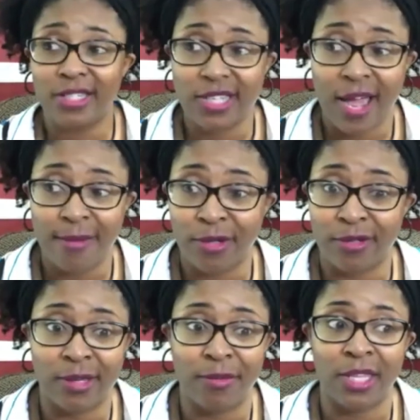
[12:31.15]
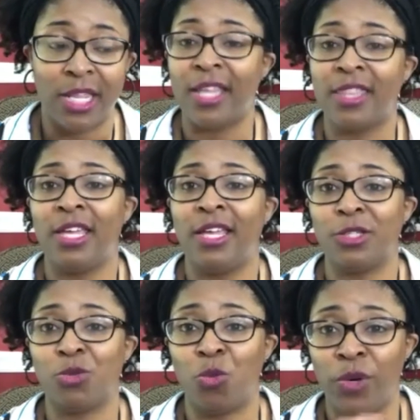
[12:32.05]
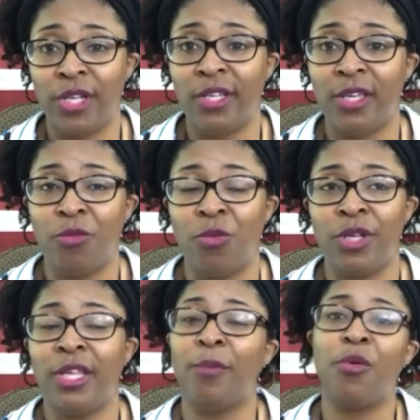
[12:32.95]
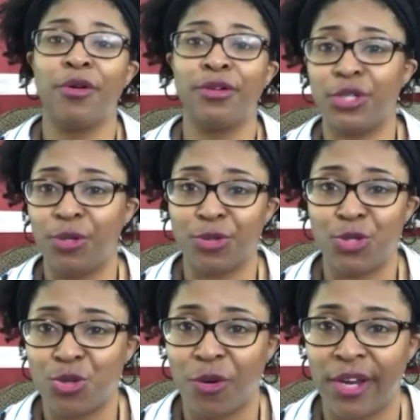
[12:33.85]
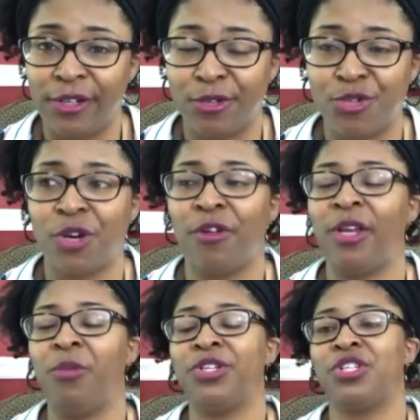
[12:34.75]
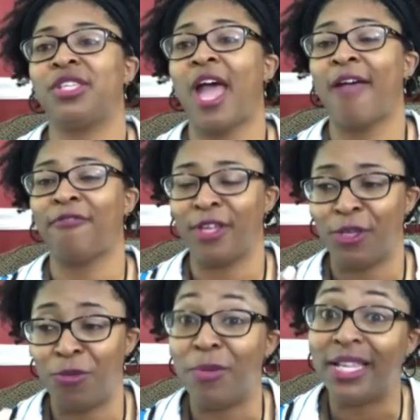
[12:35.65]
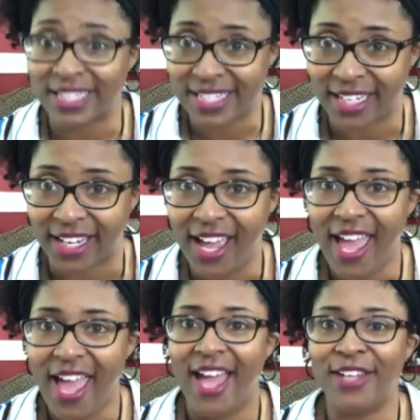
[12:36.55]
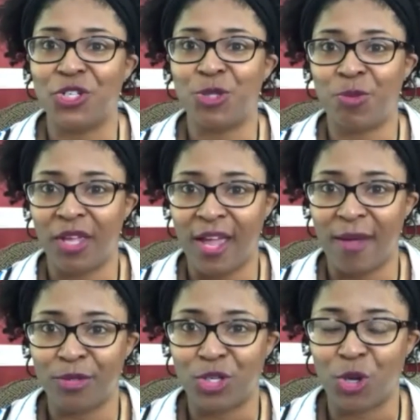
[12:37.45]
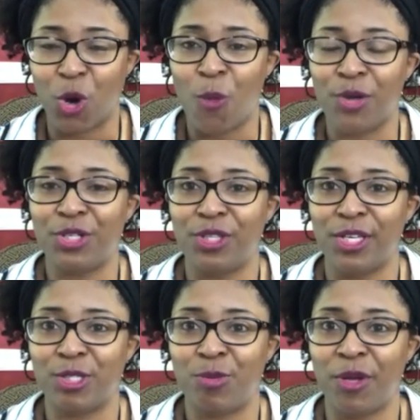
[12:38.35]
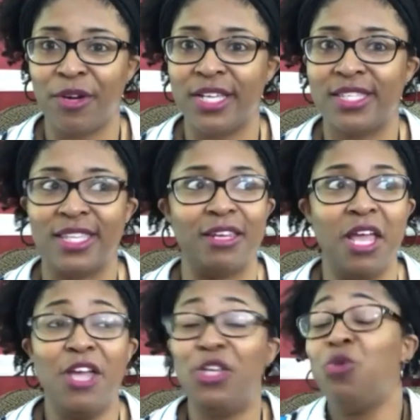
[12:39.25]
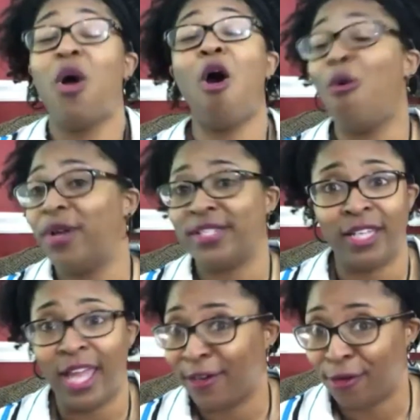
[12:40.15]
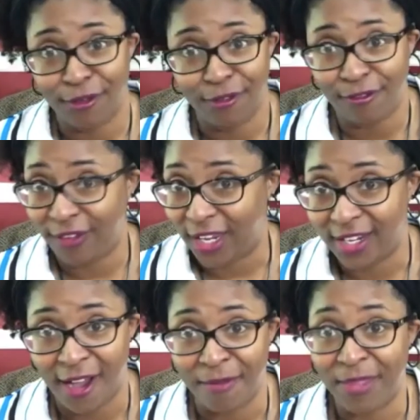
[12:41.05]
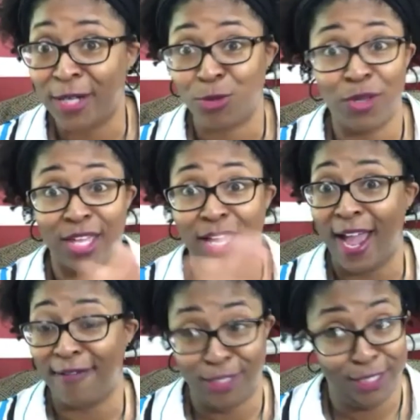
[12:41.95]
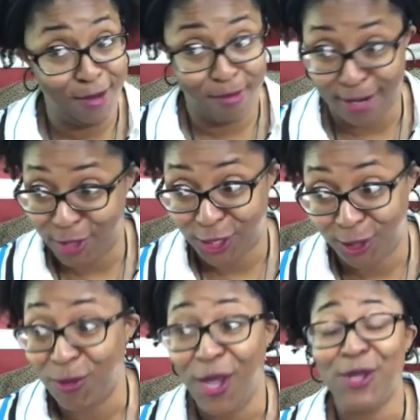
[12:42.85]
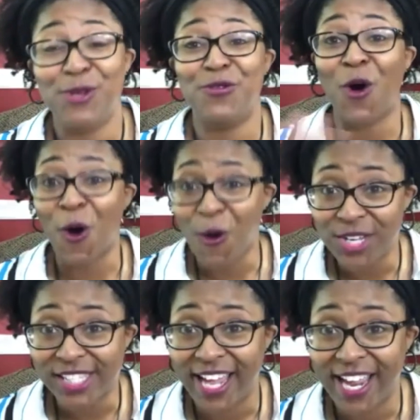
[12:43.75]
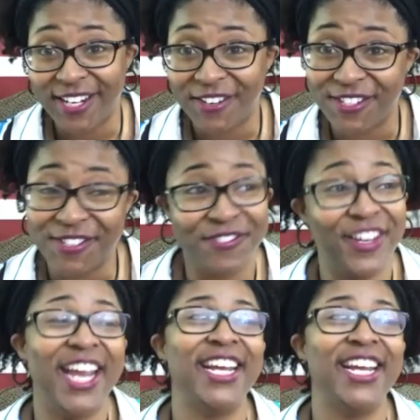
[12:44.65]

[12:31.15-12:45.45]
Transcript: tapped on something that I think is really, really important to your story and your journey, which is having humility and just being able to go into the experience. And you always land on your feet. That is one thing I have to say about you. You've always landed on your feet,